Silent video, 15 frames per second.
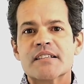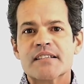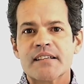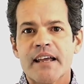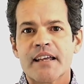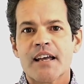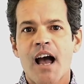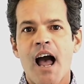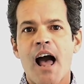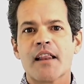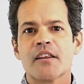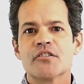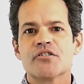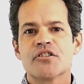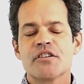
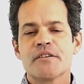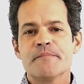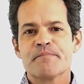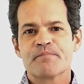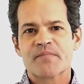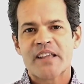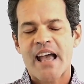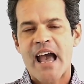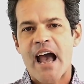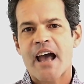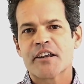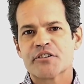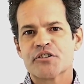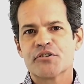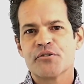psychology,
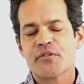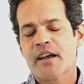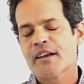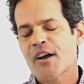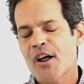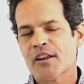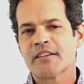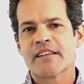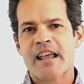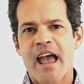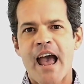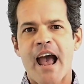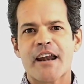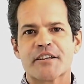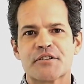attitude, I call it the
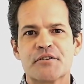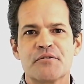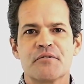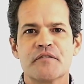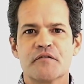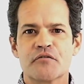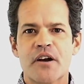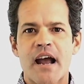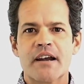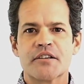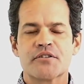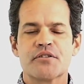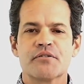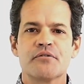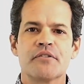attitude of
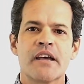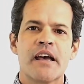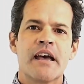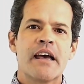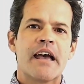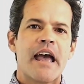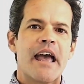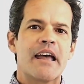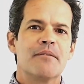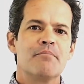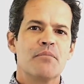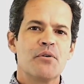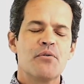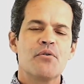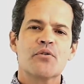gratitude, and
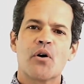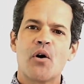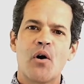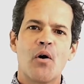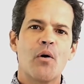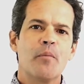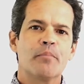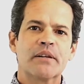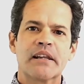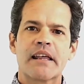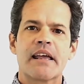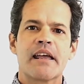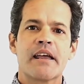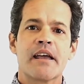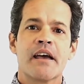mood all
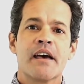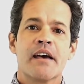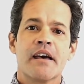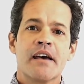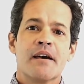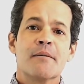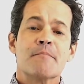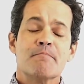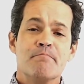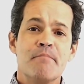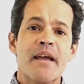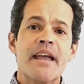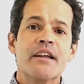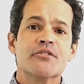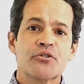play
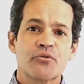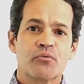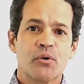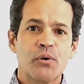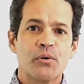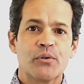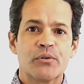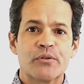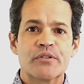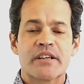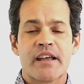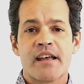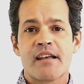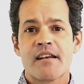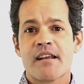major roles
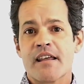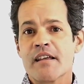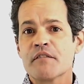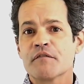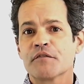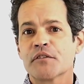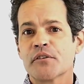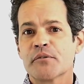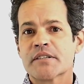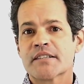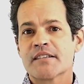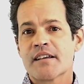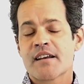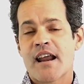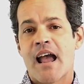in
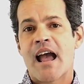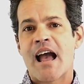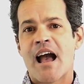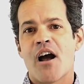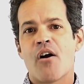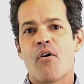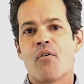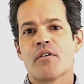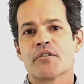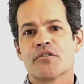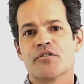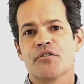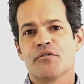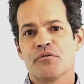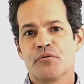influencing how
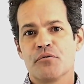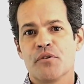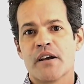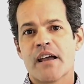you